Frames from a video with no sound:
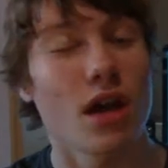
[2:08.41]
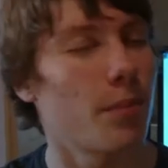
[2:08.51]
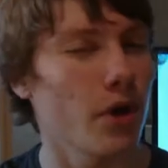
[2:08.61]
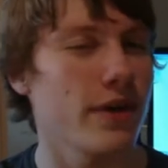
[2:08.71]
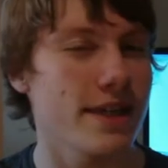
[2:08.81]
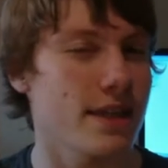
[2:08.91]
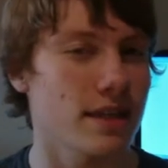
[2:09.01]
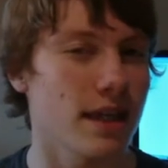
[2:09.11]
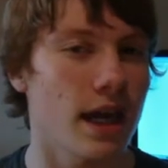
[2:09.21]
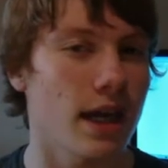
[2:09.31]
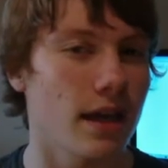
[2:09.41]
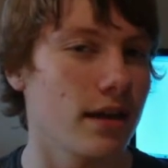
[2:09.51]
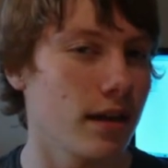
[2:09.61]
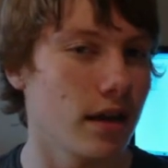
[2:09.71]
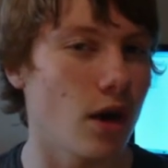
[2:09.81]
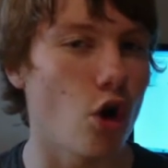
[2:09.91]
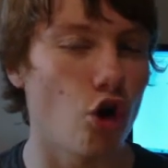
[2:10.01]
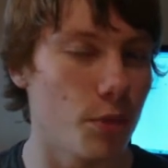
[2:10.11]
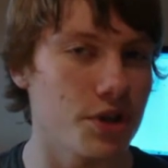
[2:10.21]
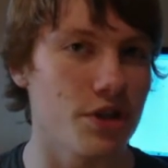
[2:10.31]
A bonus isn't getting, you know,
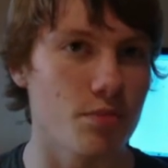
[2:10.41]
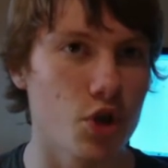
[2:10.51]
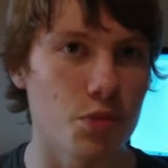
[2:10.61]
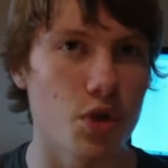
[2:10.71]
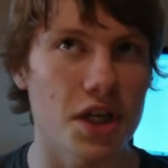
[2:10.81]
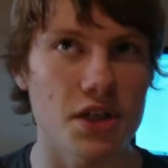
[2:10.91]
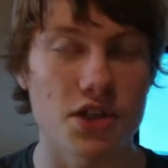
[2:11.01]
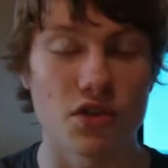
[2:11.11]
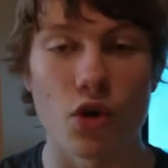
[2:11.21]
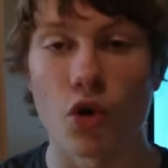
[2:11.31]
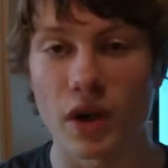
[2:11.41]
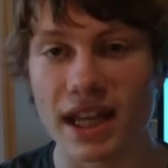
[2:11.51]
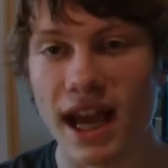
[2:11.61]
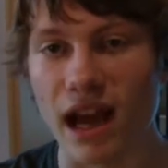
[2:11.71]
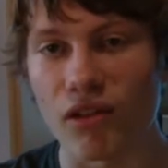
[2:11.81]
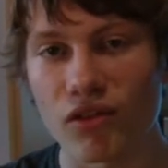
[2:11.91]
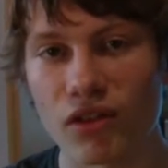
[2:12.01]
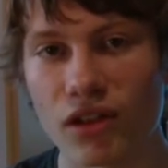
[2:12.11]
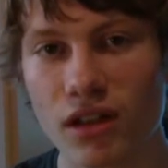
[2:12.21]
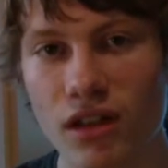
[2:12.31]
almost as much money as you already
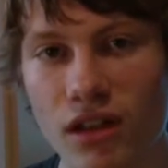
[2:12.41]
have.